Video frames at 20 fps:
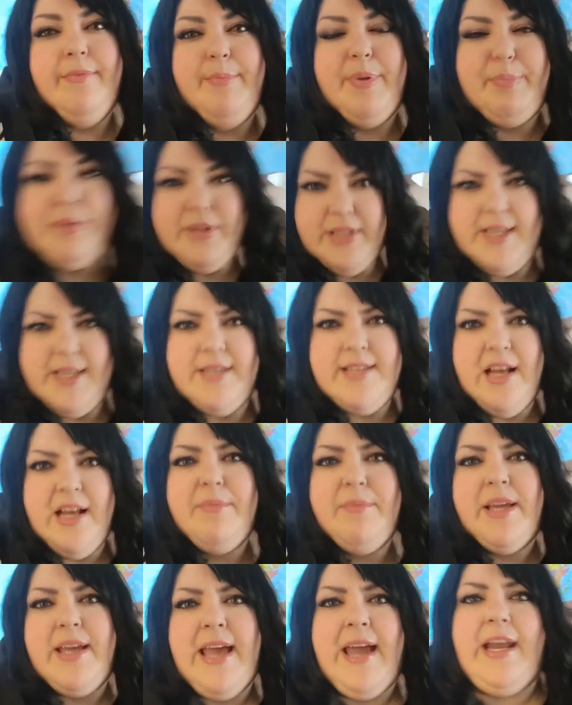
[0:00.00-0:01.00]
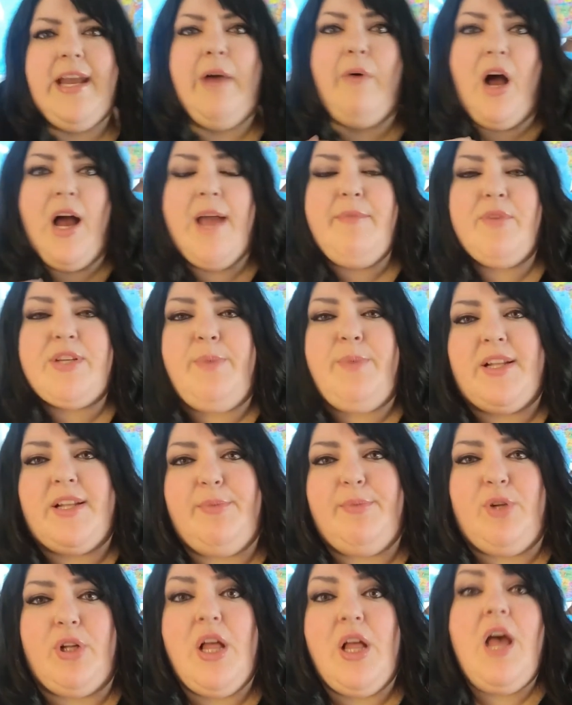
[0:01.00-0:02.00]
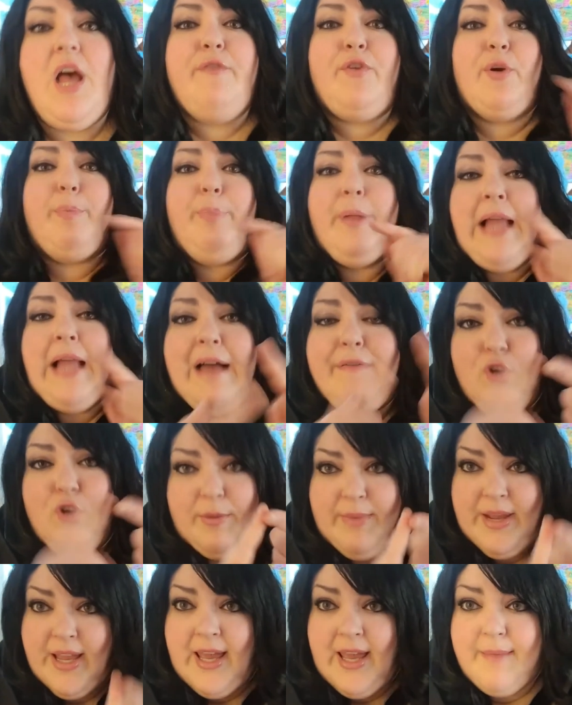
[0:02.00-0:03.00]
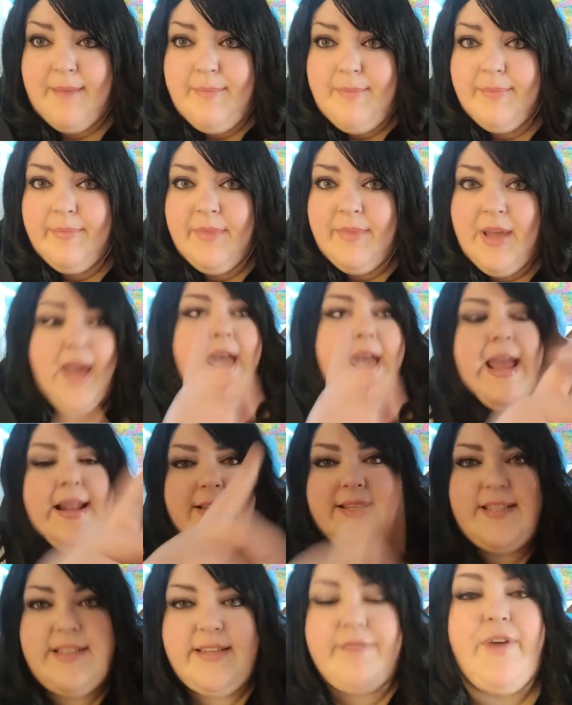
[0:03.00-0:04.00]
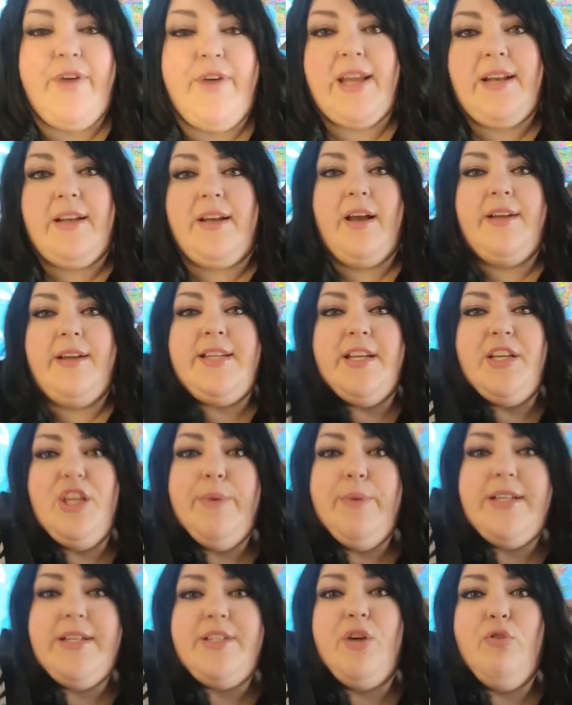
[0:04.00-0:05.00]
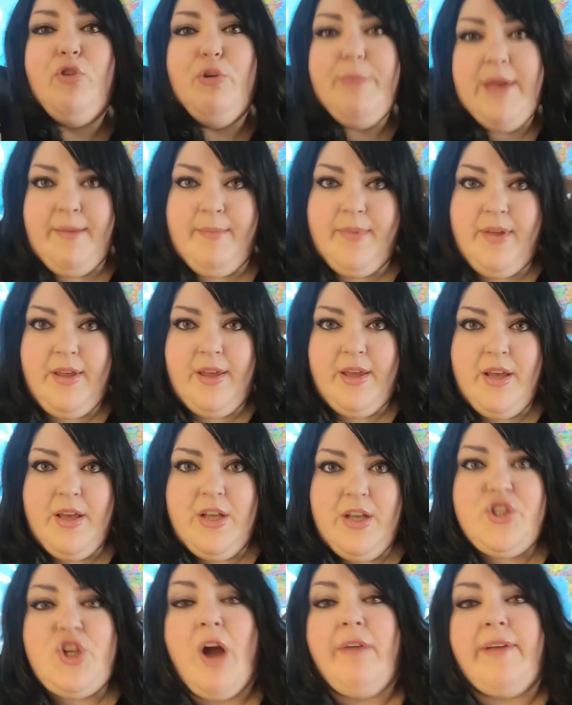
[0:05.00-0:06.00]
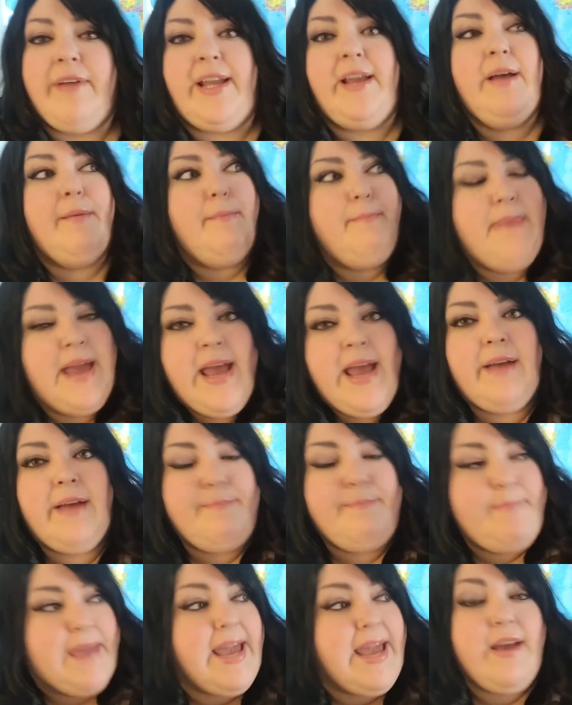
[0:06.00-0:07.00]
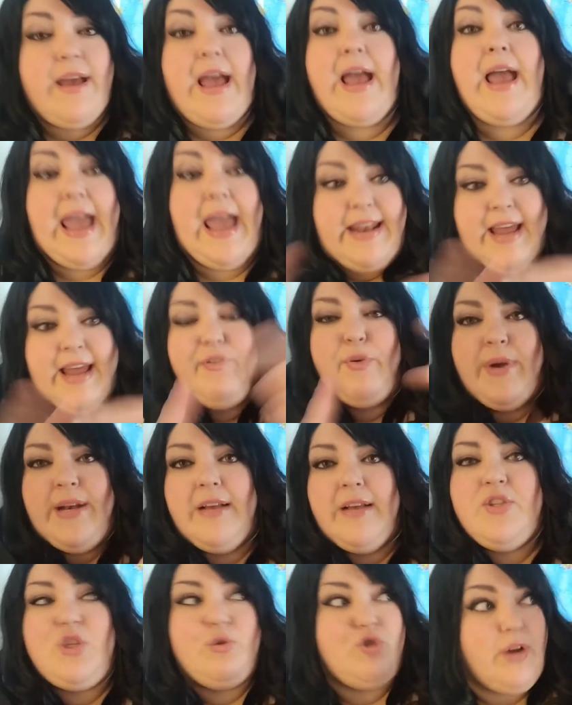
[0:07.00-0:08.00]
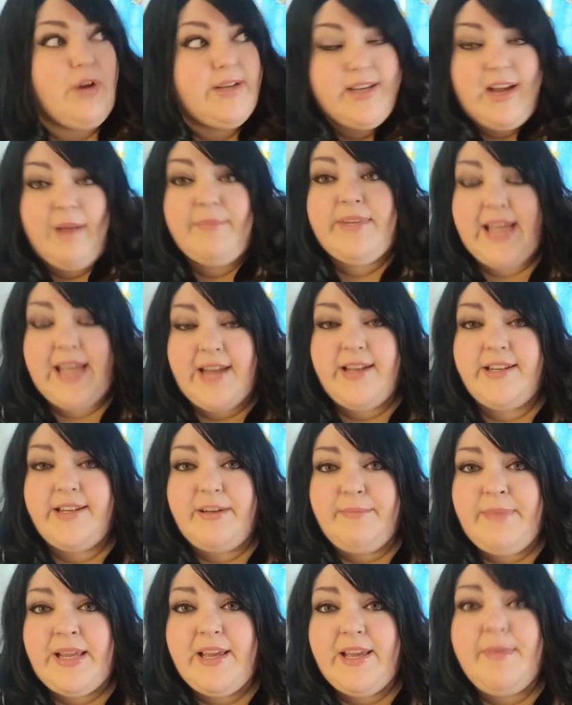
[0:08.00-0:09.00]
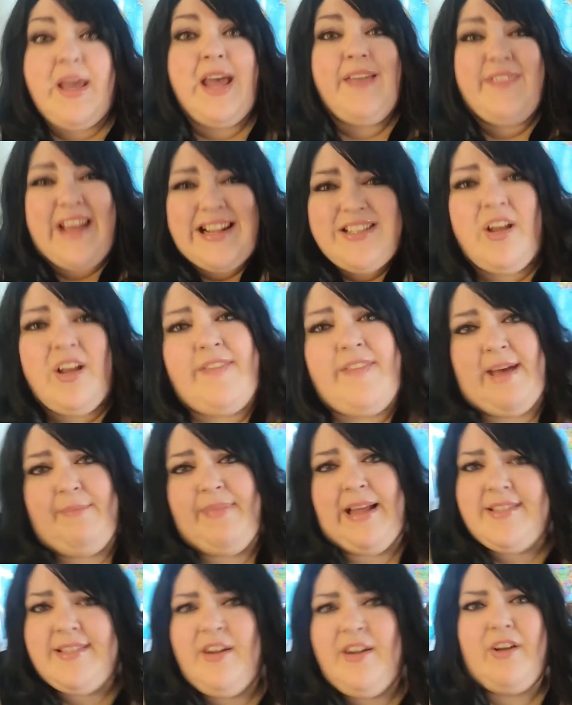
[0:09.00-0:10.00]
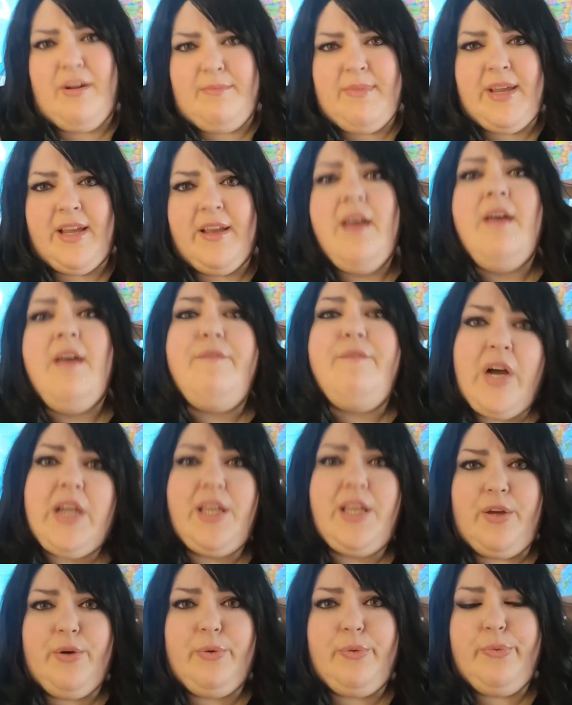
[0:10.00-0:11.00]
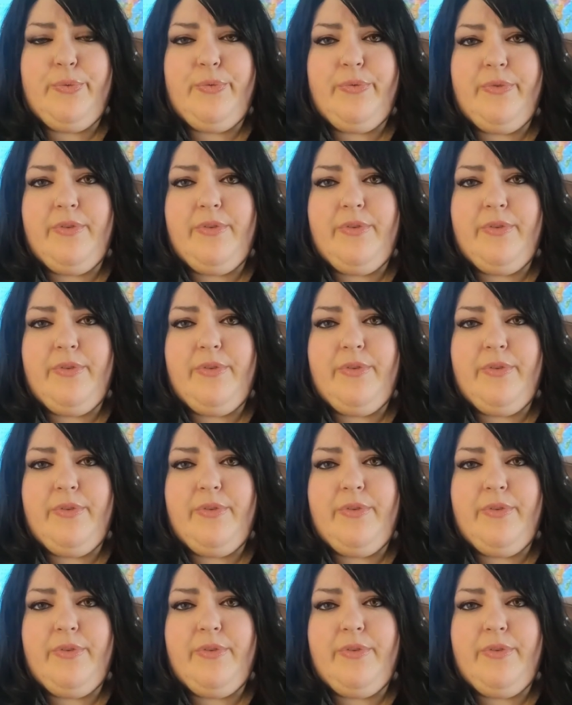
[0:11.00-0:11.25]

But please tell me again how I'm responsible for platforming him and fucking continuing to groom him. Sorry, May and everyone else who tried to come to Canada to meet him, that's on them. That's not on me. Fuck you.